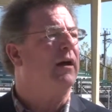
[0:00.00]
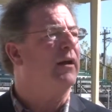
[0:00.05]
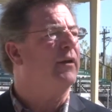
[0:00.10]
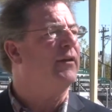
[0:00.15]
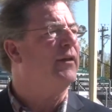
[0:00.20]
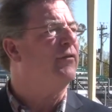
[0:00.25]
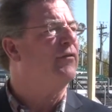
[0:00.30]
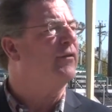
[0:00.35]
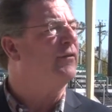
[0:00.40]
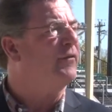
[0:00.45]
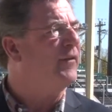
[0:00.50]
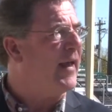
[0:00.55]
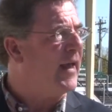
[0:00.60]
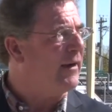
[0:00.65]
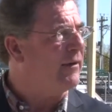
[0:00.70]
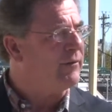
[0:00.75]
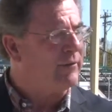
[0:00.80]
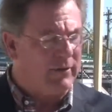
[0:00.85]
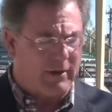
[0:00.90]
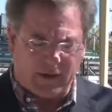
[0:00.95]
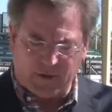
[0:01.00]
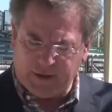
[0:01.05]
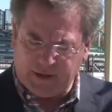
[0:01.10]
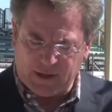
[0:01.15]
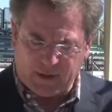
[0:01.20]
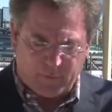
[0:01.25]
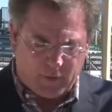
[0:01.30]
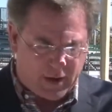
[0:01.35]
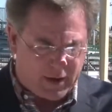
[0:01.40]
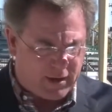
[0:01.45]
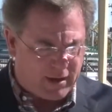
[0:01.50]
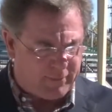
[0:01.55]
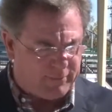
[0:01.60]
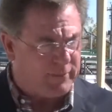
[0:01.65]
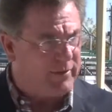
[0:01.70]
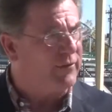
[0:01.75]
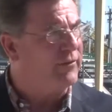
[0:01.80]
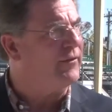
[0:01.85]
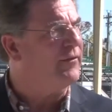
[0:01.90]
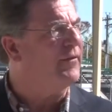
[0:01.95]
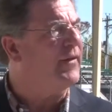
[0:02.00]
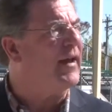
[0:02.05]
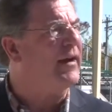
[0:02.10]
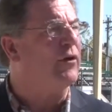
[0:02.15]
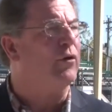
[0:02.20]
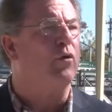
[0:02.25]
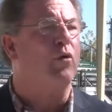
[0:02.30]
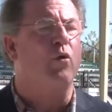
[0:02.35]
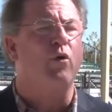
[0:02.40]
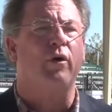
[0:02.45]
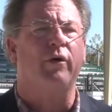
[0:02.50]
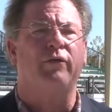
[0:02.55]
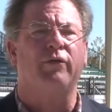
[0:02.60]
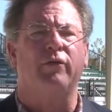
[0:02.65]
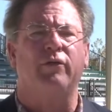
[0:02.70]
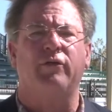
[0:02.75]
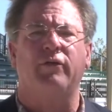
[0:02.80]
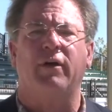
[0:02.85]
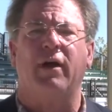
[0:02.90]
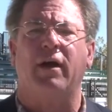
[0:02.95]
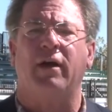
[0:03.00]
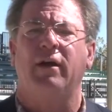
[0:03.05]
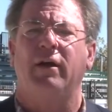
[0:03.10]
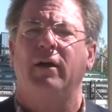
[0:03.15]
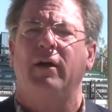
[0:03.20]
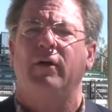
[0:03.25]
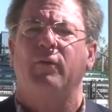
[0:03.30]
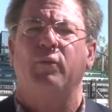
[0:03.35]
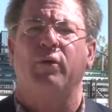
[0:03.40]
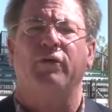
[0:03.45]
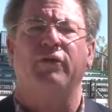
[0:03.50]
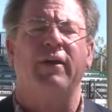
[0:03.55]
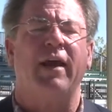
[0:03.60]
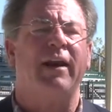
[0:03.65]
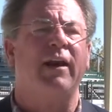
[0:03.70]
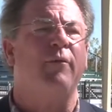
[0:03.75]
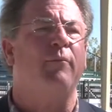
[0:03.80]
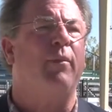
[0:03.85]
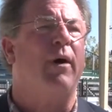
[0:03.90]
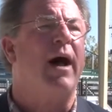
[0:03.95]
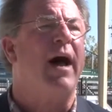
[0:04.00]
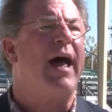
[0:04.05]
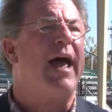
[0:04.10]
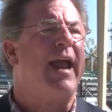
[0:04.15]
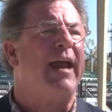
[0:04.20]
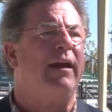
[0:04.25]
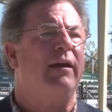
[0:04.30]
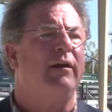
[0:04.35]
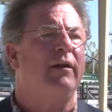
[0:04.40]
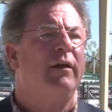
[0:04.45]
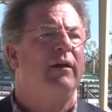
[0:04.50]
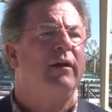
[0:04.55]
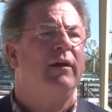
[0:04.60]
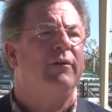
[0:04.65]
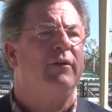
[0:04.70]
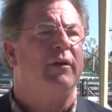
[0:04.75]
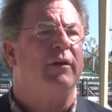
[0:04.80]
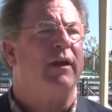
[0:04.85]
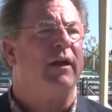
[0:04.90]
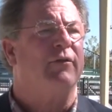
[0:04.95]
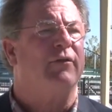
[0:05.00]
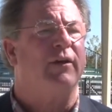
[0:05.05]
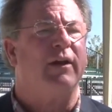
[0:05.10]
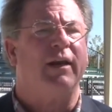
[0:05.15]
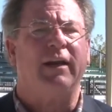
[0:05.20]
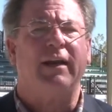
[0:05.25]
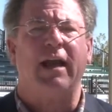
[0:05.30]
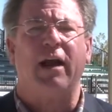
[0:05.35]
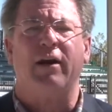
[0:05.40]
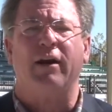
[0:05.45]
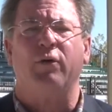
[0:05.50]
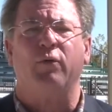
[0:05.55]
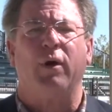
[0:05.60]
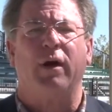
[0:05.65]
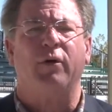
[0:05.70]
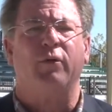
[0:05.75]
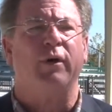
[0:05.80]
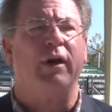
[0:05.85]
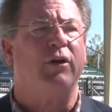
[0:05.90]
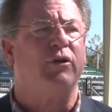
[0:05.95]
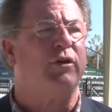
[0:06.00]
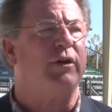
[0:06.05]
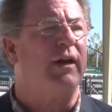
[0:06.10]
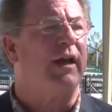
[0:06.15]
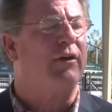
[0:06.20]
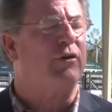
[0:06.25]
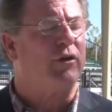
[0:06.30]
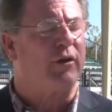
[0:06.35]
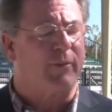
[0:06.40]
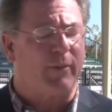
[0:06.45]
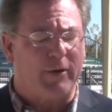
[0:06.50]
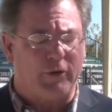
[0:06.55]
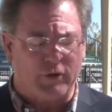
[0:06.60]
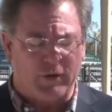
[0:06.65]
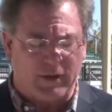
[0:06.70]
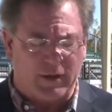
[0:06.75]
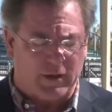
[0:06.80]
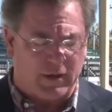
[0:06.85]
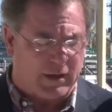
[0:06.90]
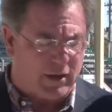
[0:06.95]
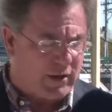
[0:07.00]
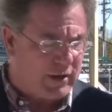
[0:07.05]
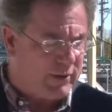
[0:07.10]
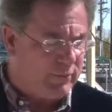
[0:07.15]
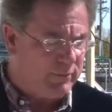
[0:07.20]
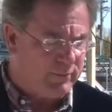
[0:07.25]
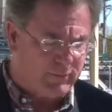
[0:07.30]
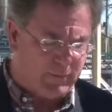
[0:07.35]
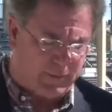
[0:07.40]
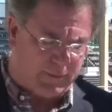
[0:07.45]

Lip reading: This event, Larry, come on up. This event, of course, is presented by the Lexington County Recreation and Aging Commission. And Larry,